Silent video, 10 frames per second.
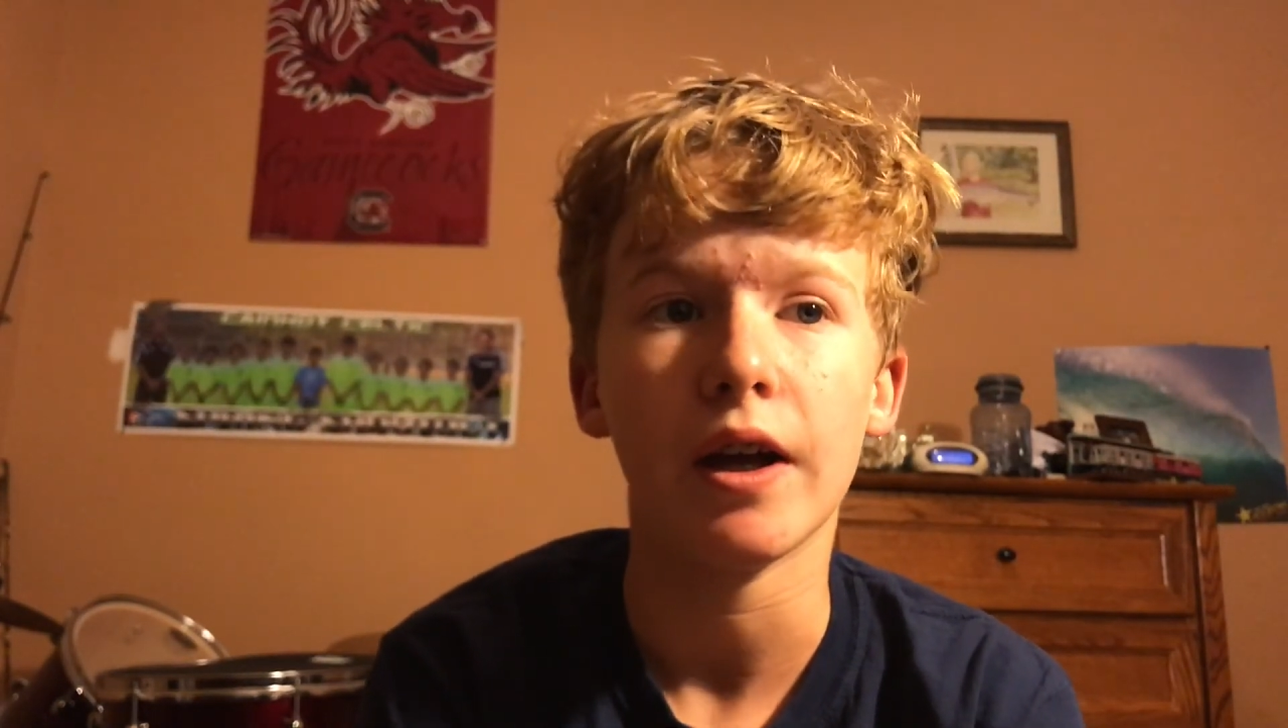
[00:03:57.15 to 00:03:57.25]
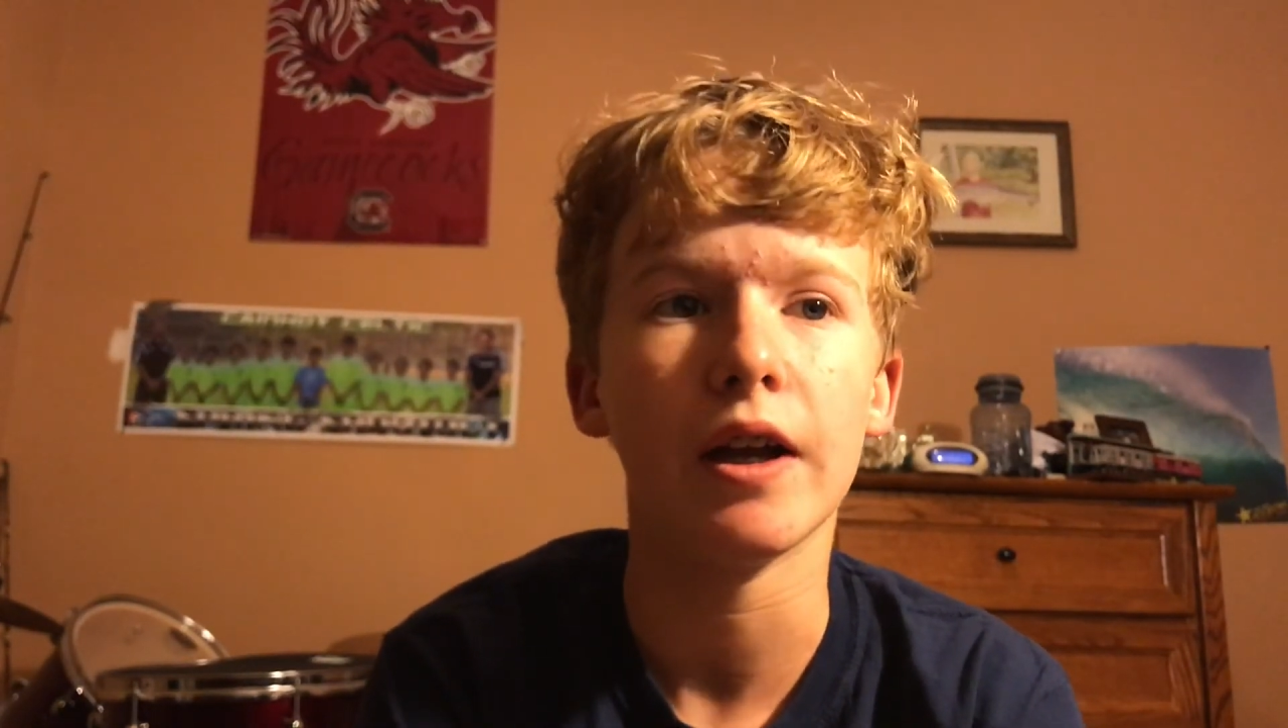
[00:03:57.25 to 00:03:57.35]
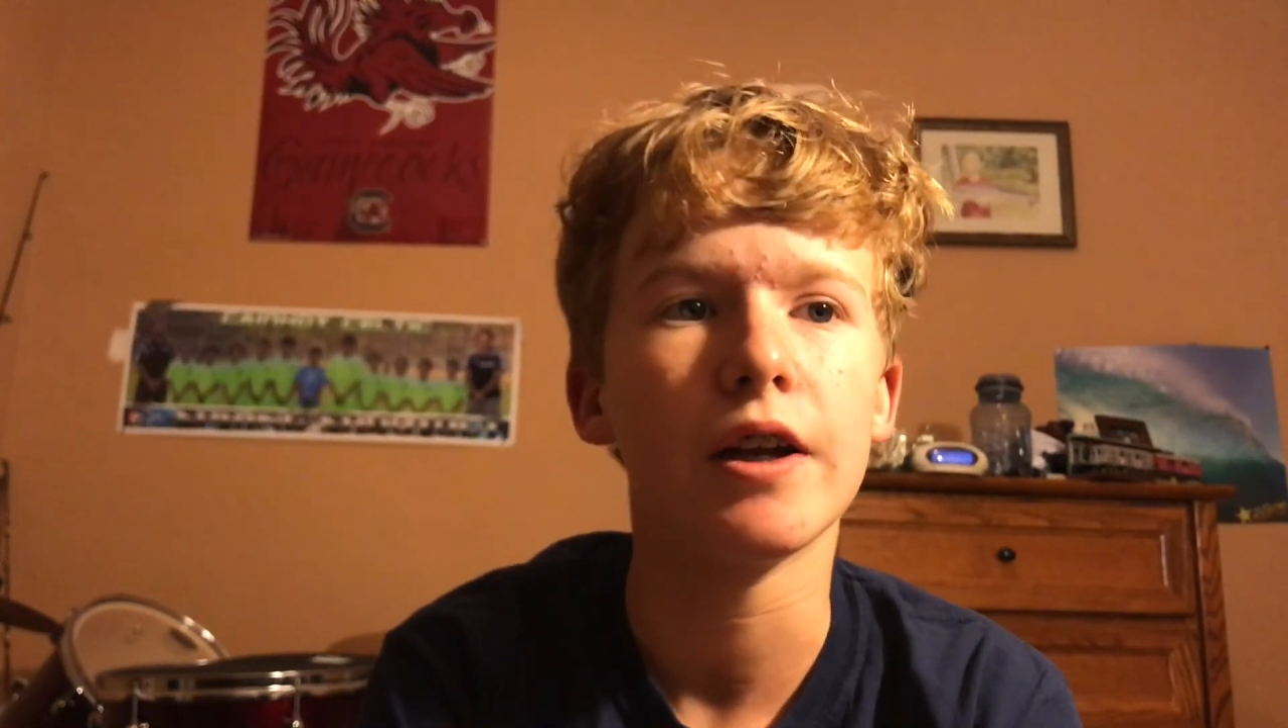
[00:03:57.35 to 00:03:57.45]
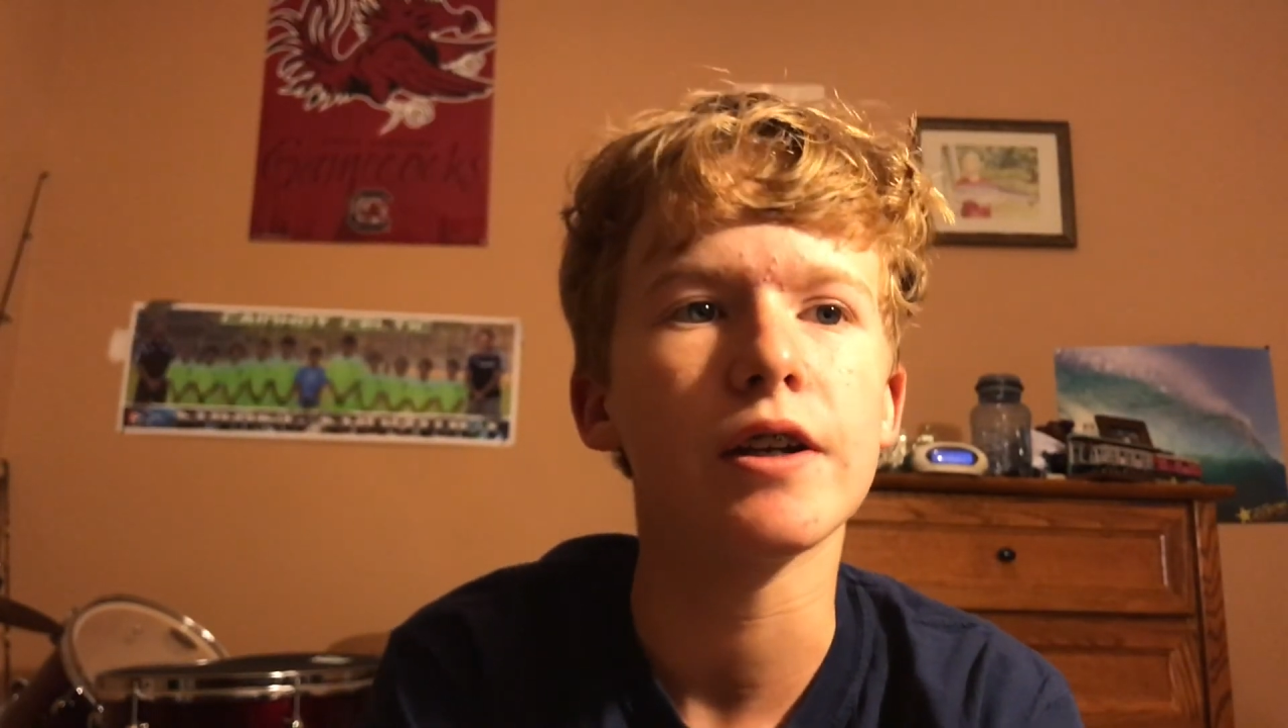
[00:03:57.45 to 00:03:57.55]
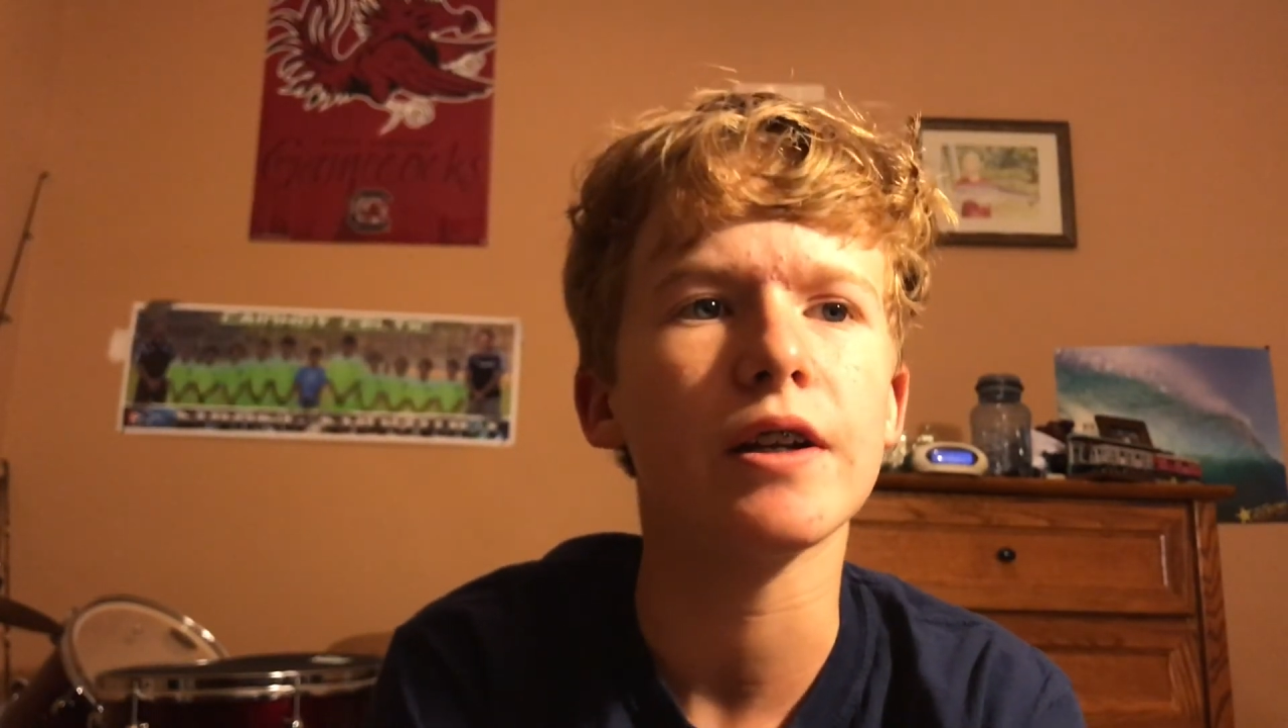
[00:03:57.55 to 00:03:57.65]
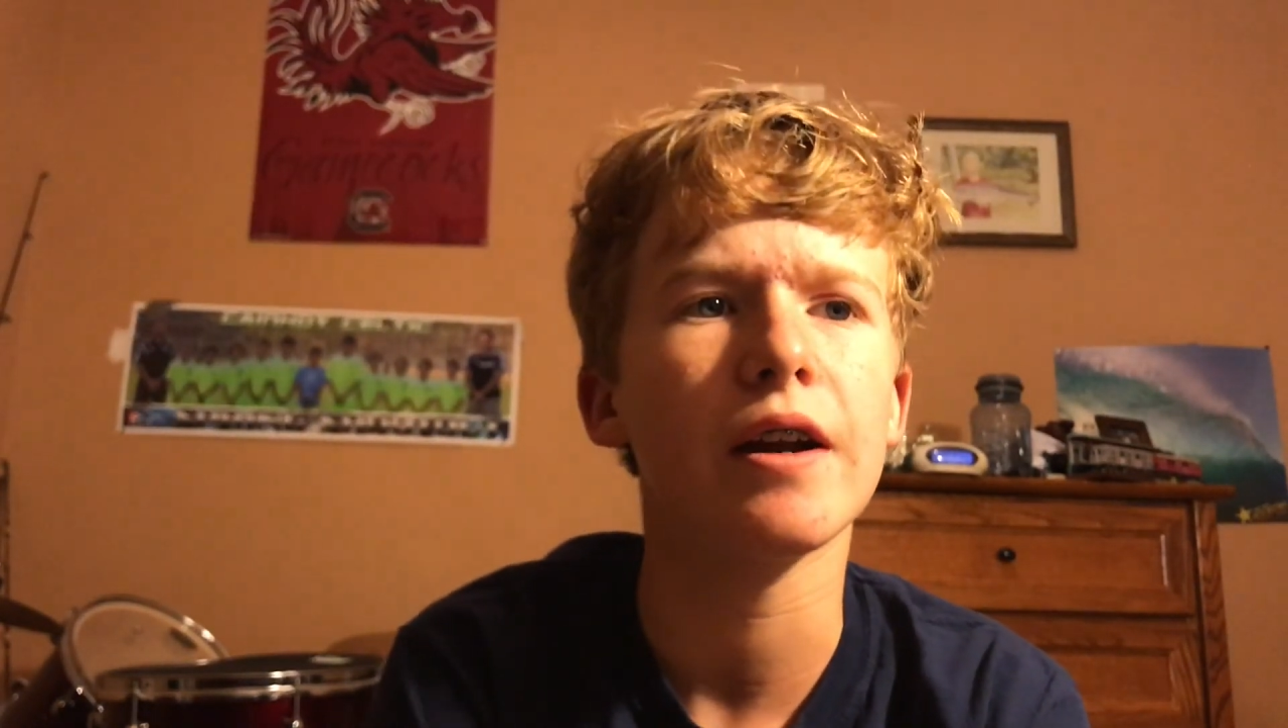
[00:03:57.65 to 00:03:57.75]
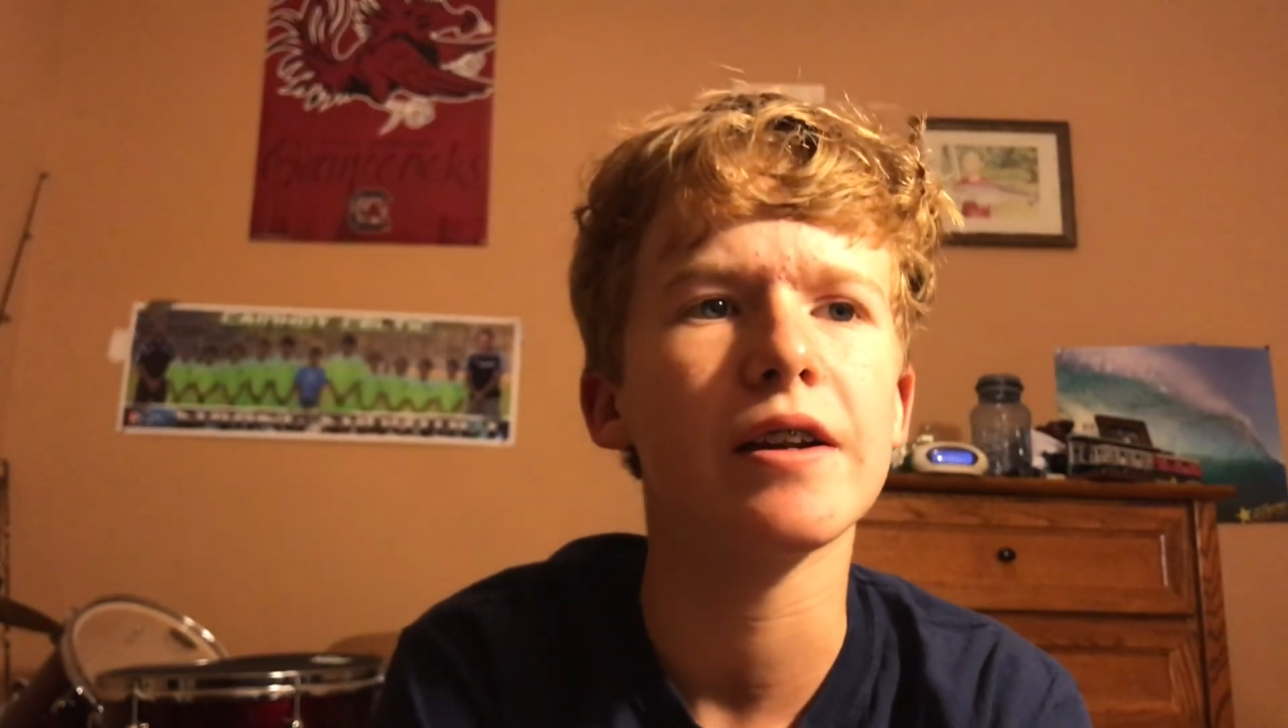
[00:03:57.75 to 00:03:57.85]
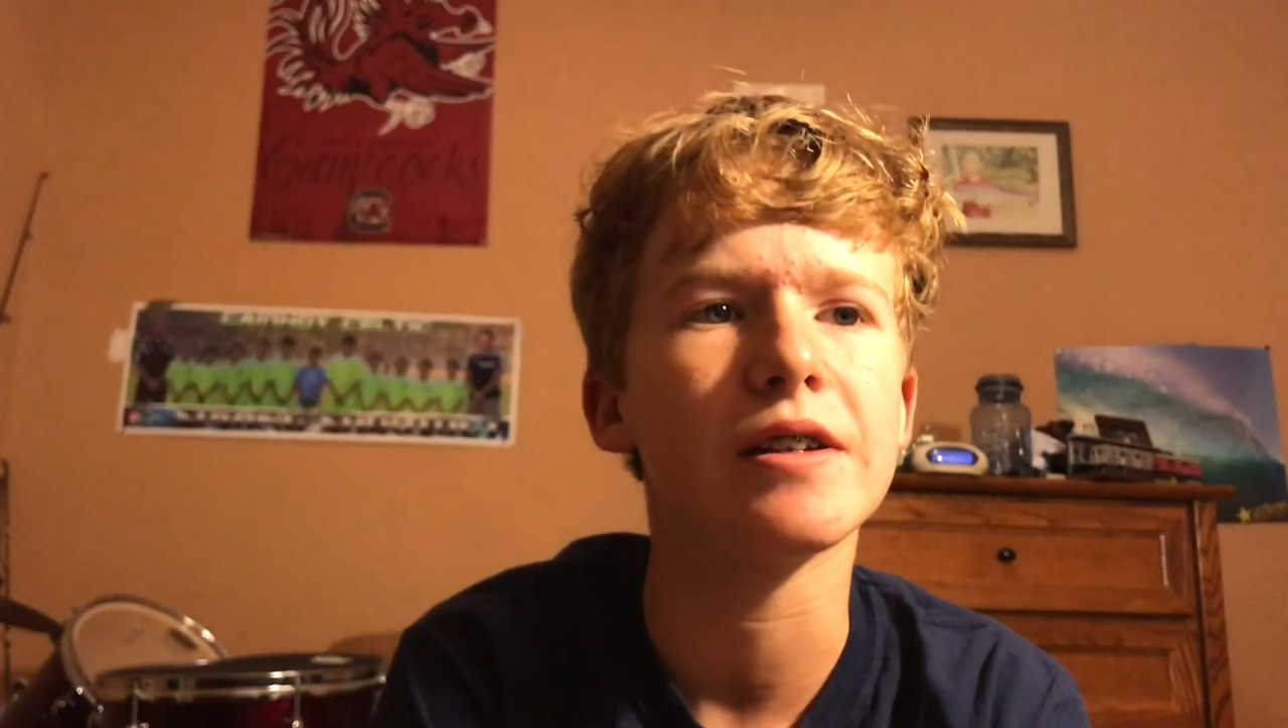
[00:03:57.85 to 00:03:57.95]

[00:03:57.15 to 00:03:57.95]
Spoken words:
and it's just kind